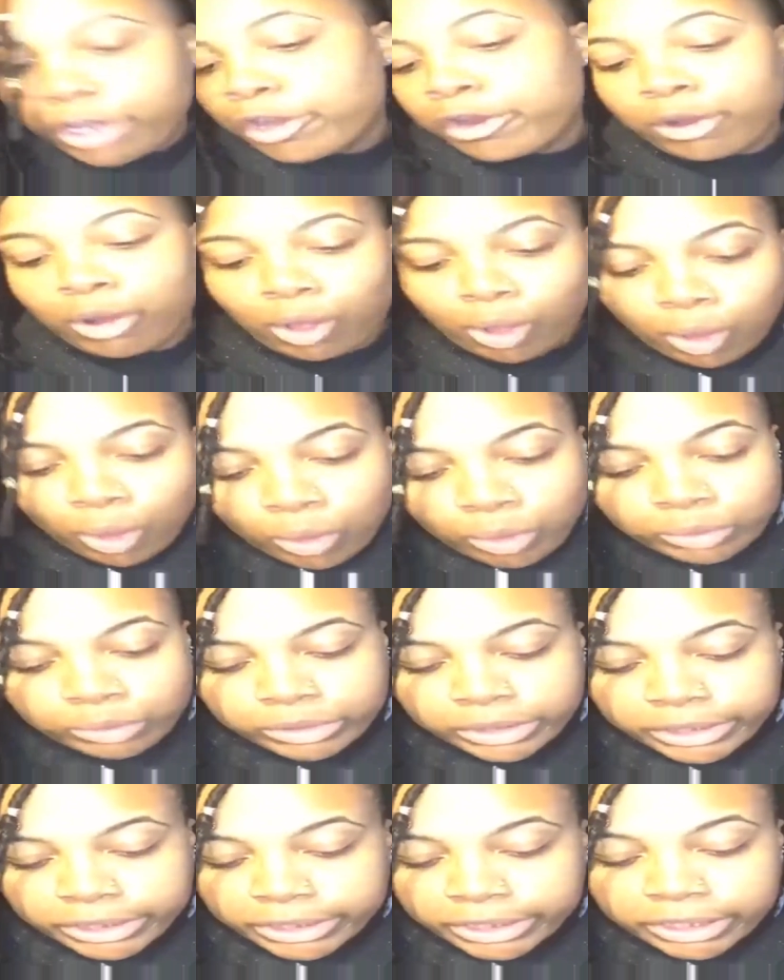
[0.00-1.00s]
You're
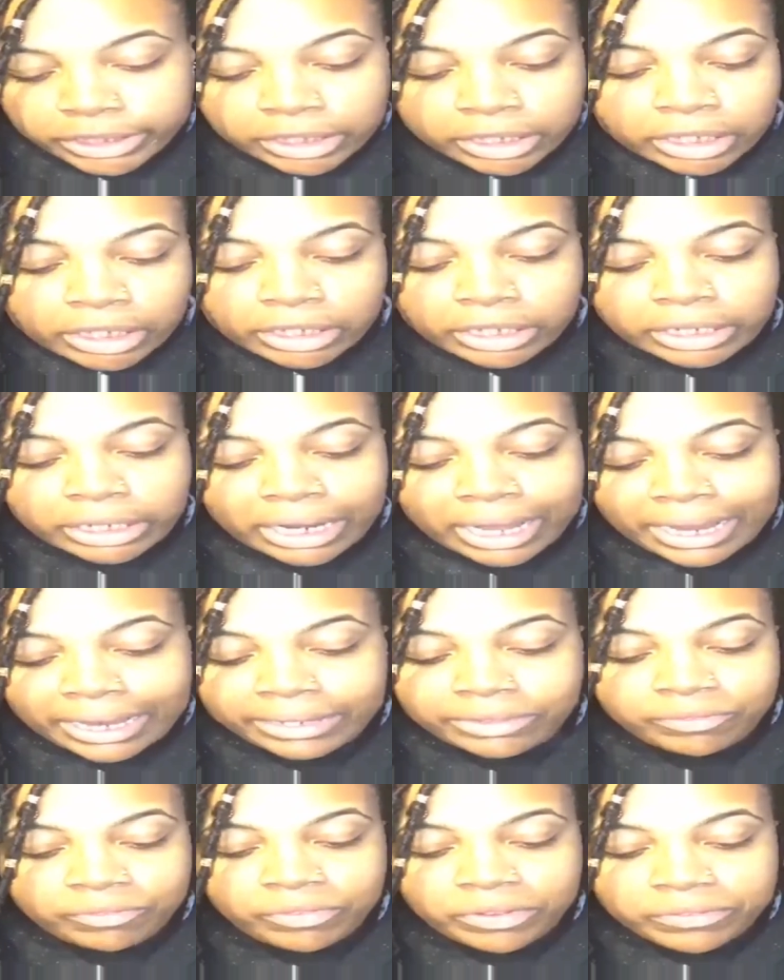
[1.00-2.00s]
older. You're
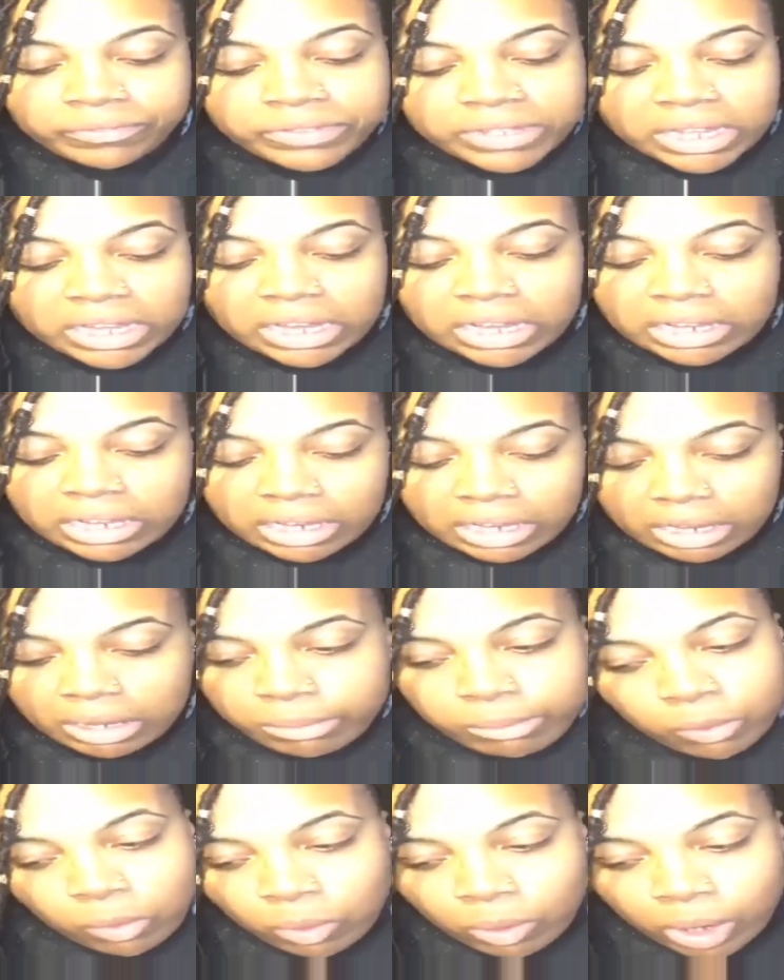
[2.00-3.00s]
not 15
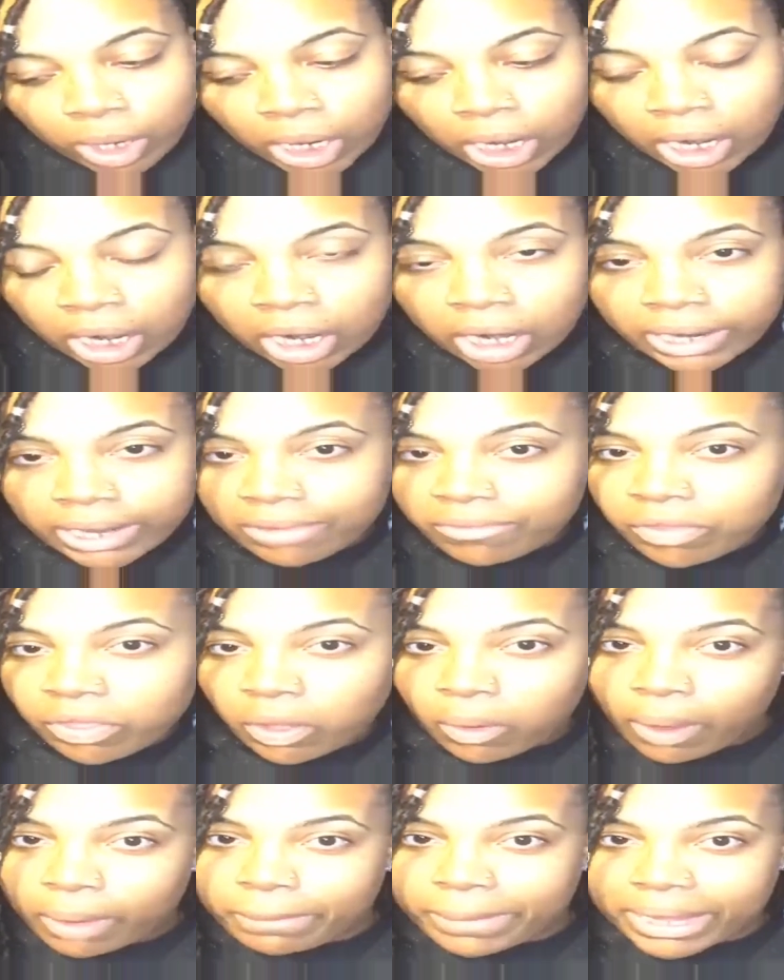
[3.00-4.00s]
anymore,
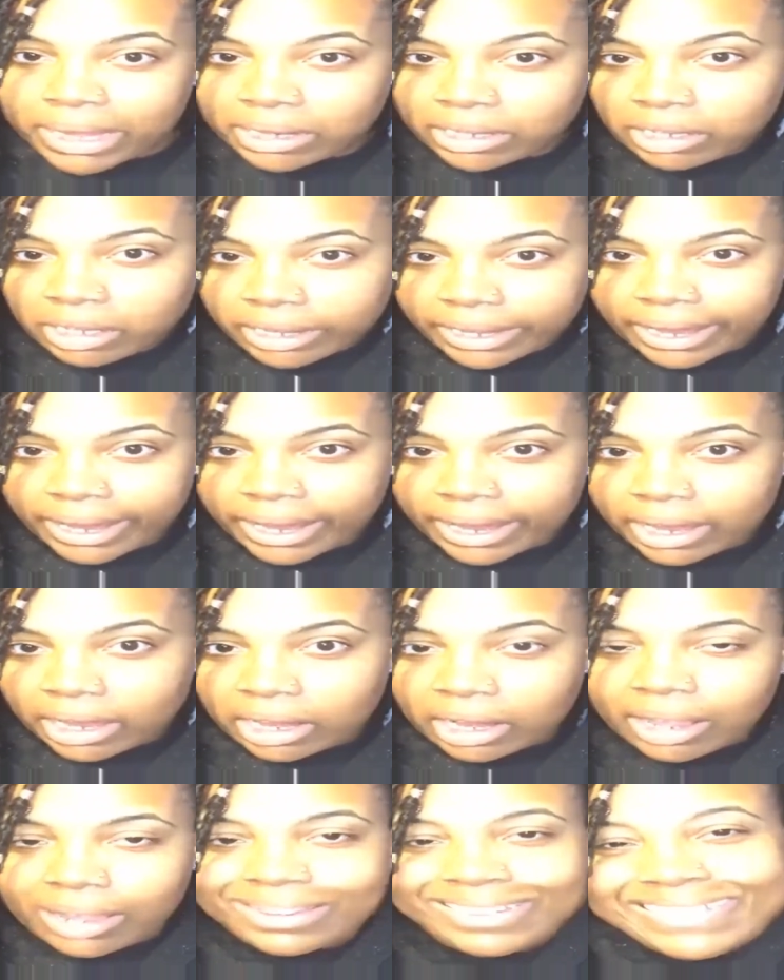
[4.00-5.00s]
even though I may look
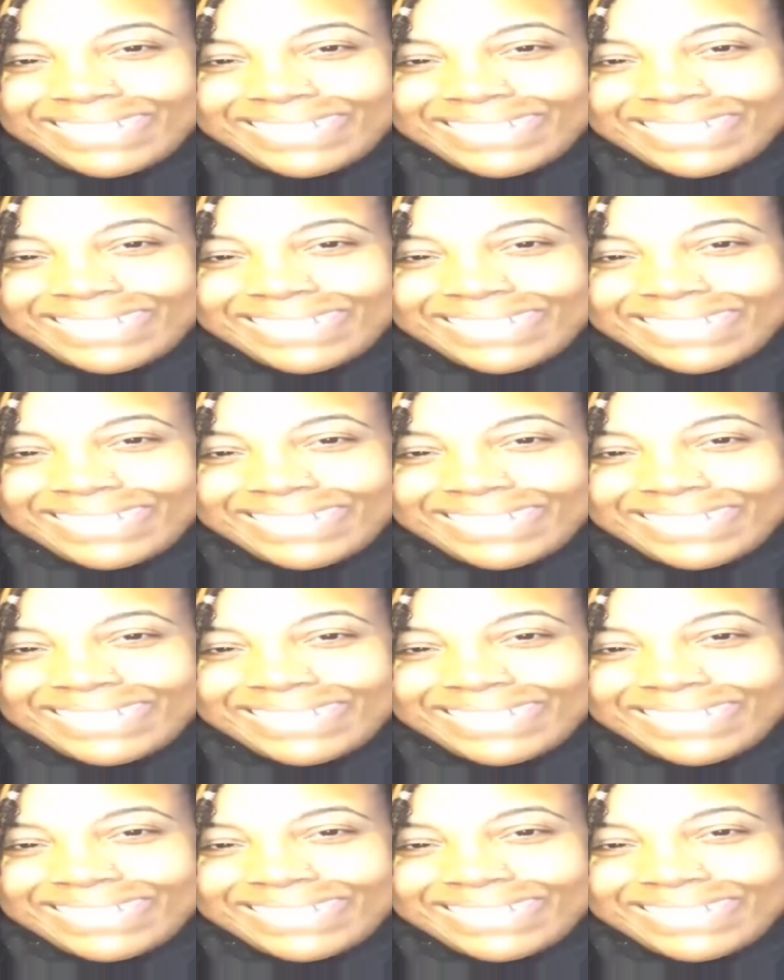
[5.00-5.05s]
it.